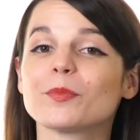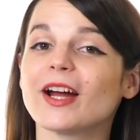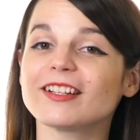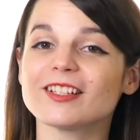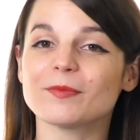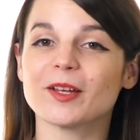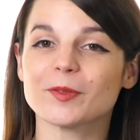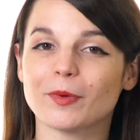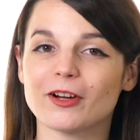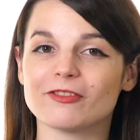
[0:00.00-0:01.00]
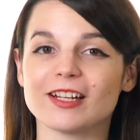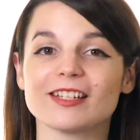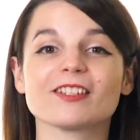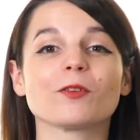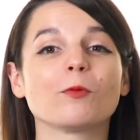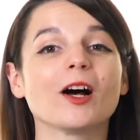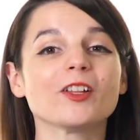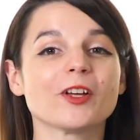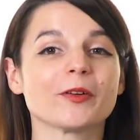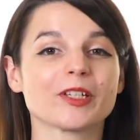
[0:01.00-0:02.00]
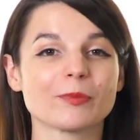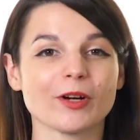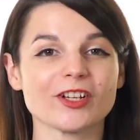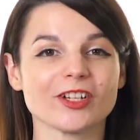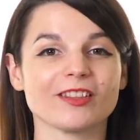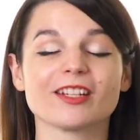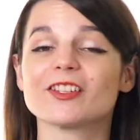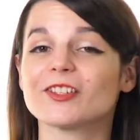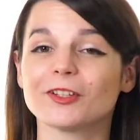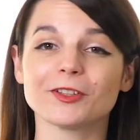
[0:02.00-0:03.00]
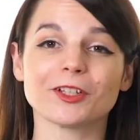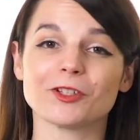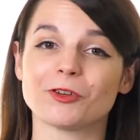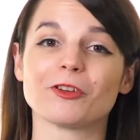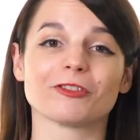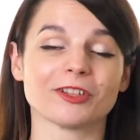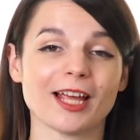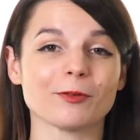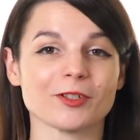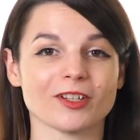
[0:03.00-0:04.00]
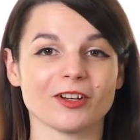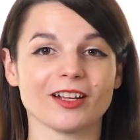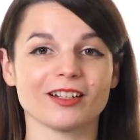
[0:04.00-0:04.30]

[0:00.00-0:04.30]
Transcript: Practice makes perfect is a well-known expression that is certainly true for language learning.